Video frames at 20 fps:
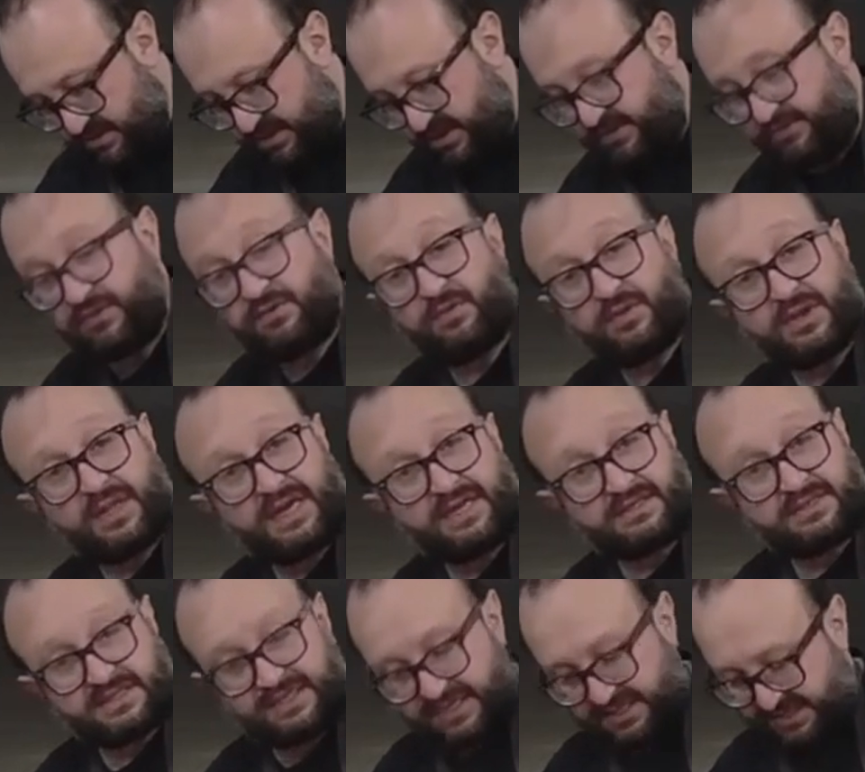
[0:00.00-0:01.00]
if you would like
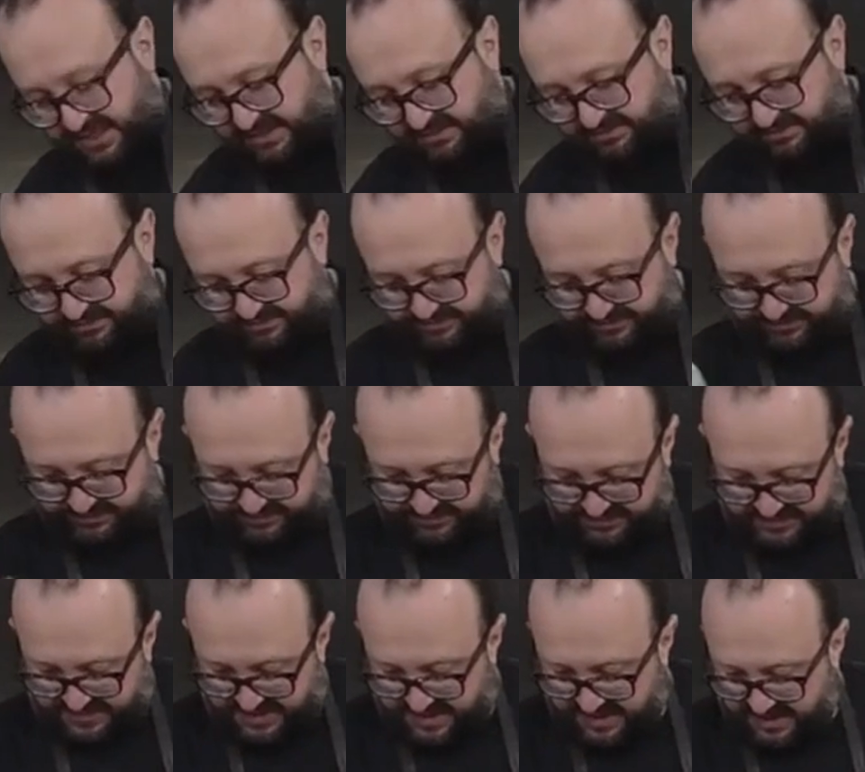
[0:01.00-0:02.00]
to take it,
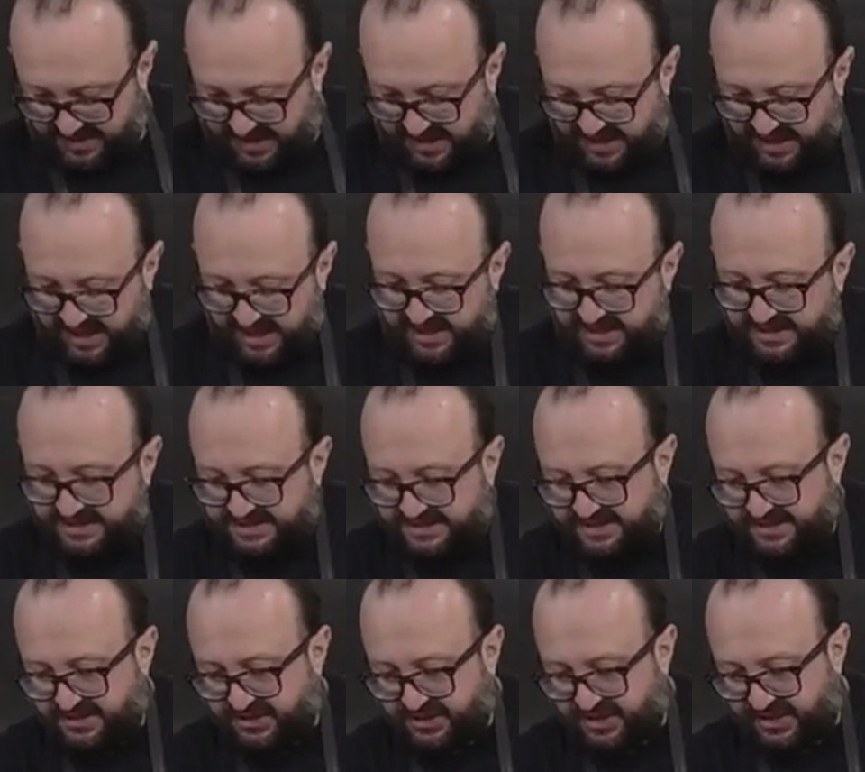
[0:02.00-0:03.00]
I highly
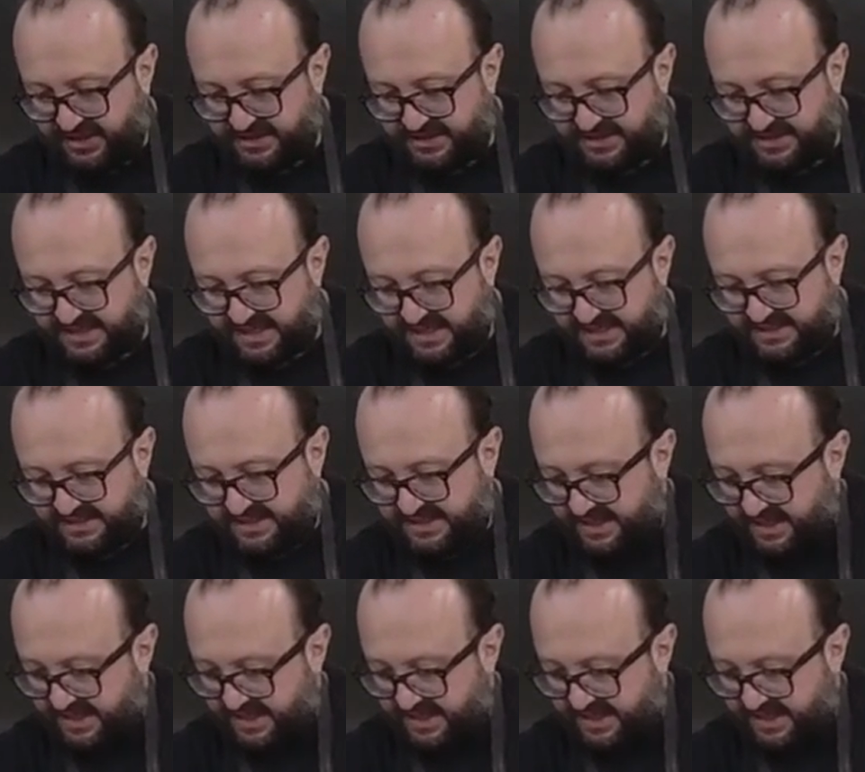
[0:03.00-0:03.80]
suggest that